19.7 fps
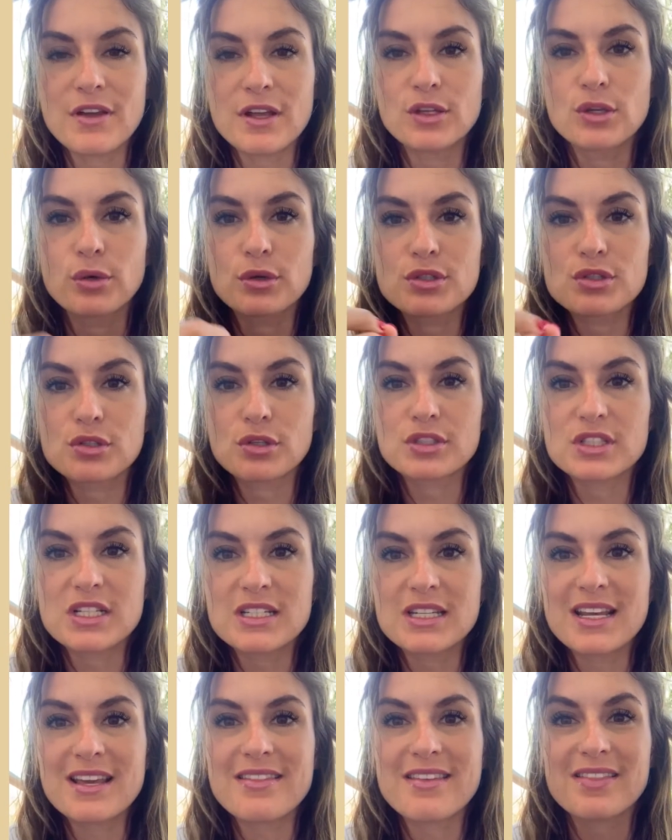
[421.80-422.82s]
that the
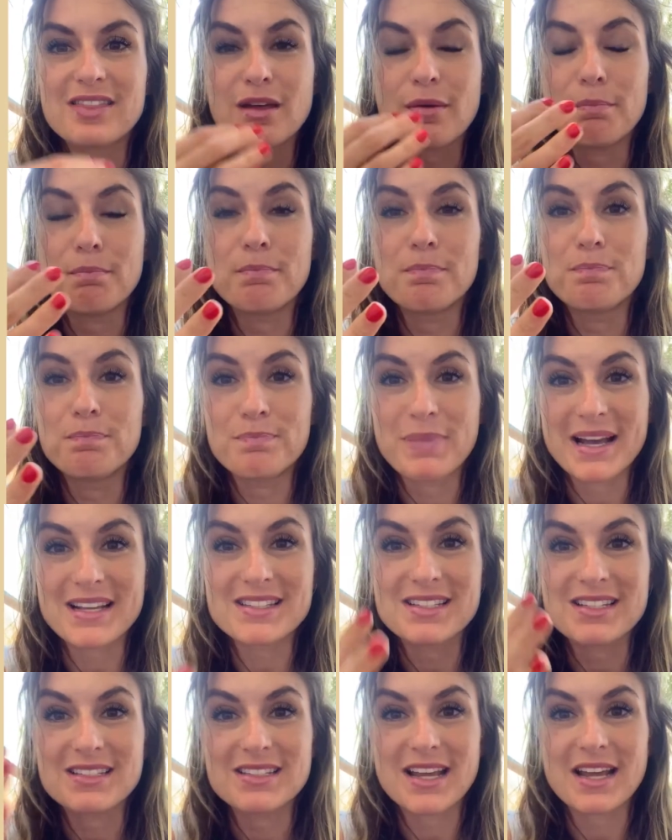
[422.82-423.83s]
best is yet to come.
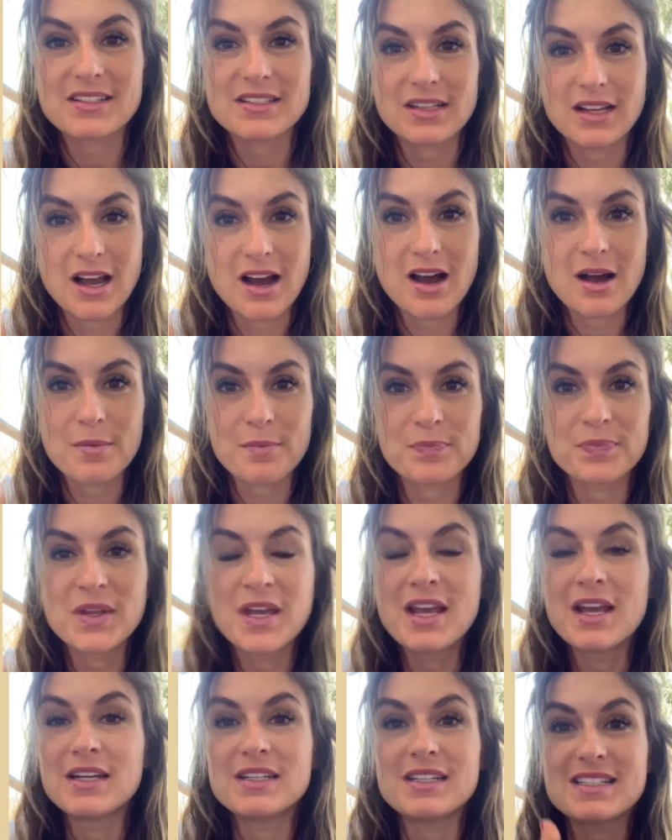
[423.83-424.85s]
Does that mean
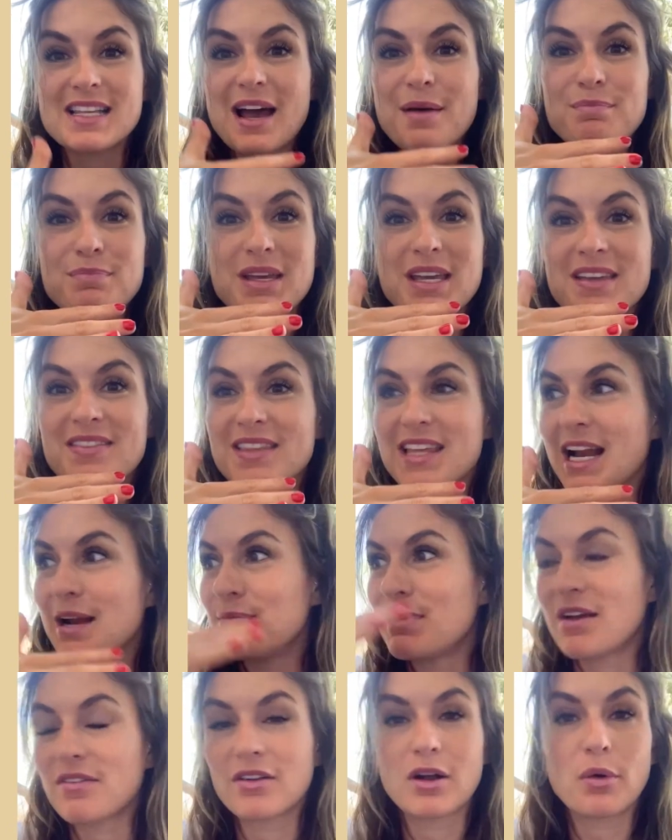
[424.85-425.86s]
that I'm never going to fail?
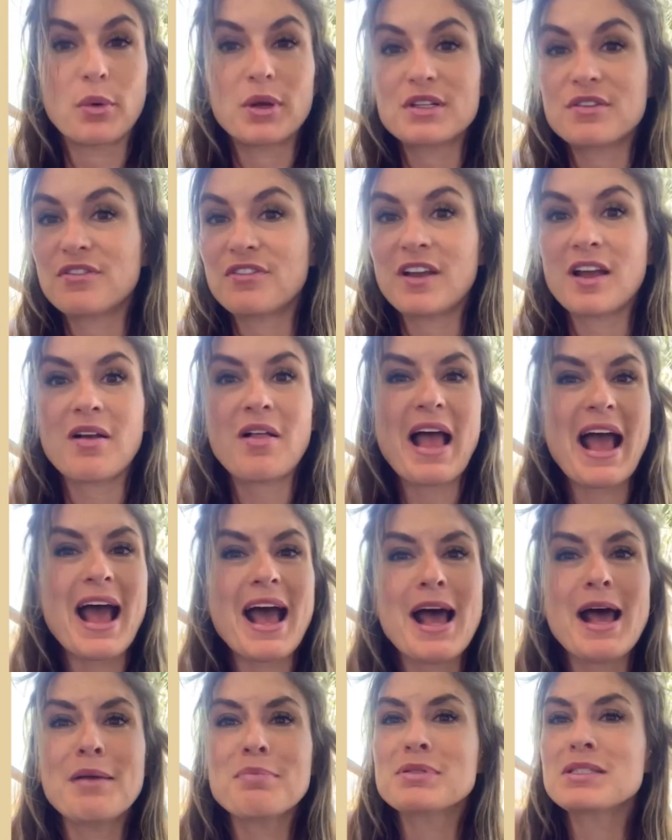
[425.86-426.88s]

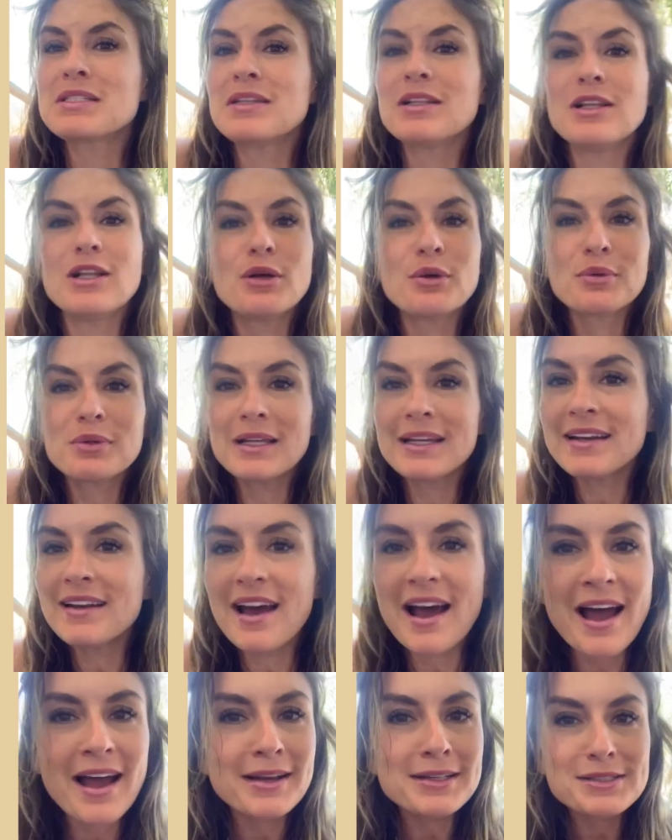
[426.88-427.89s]
Absolutely not.
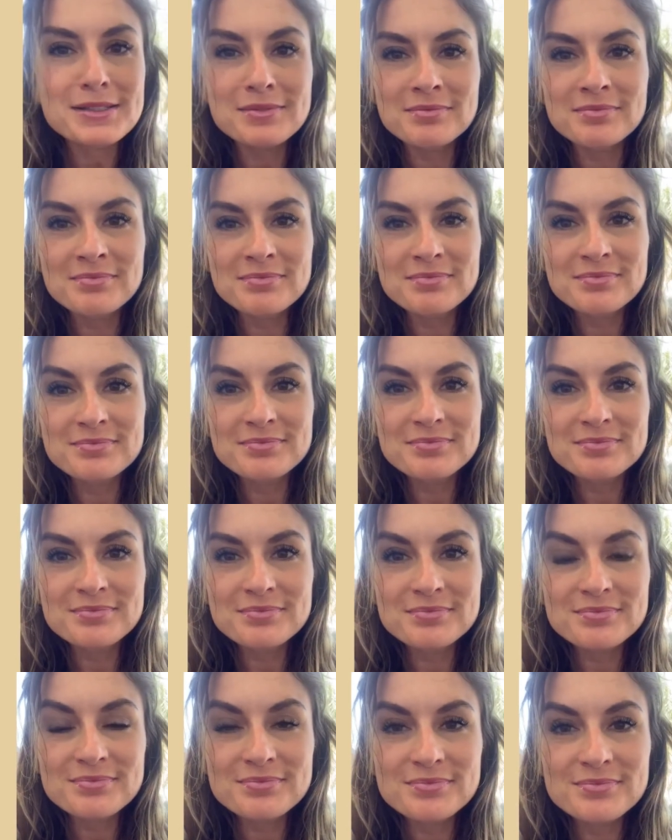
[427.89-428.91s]
Does that
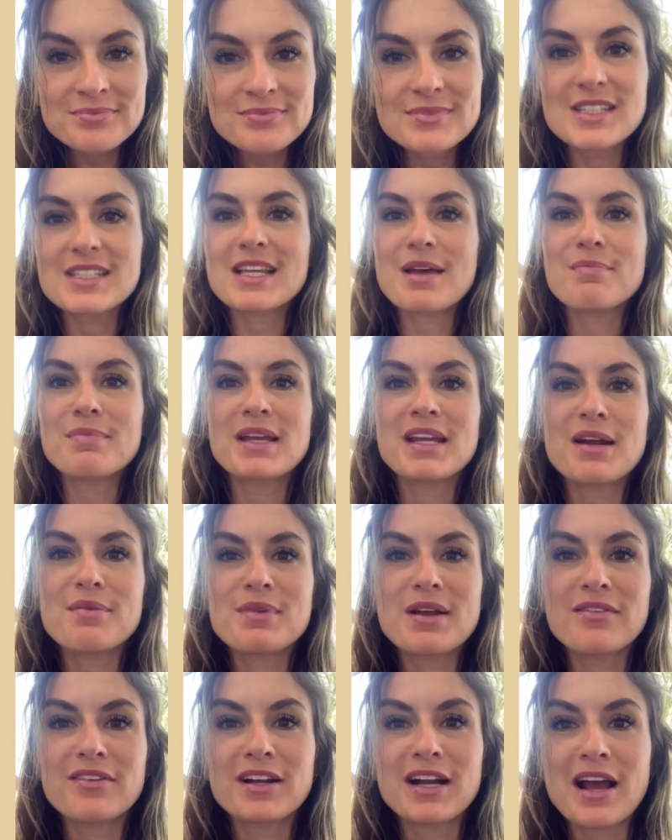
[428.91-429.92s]
mean I'm never going to have hard
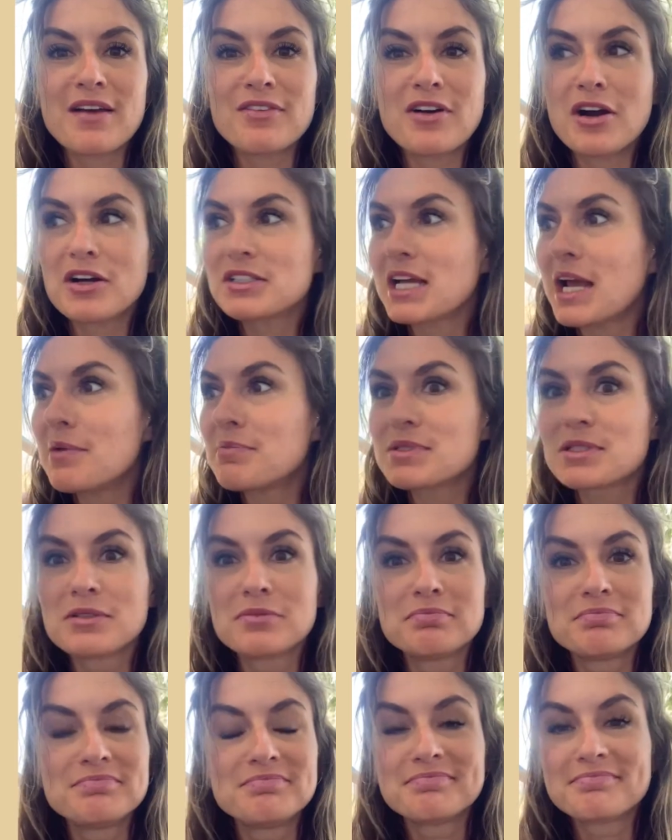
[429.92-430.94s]
times?
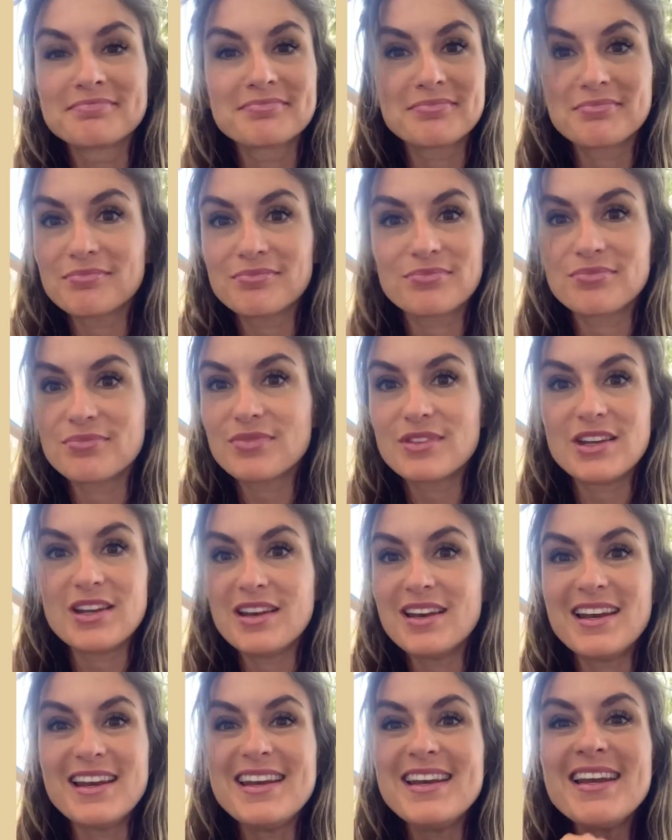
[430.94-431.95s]
None of
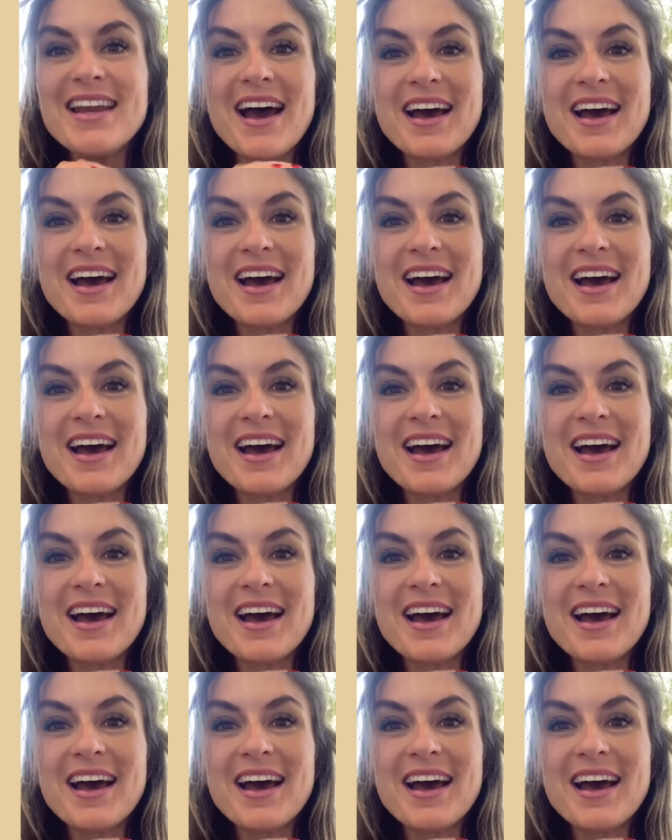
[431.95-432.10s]
that.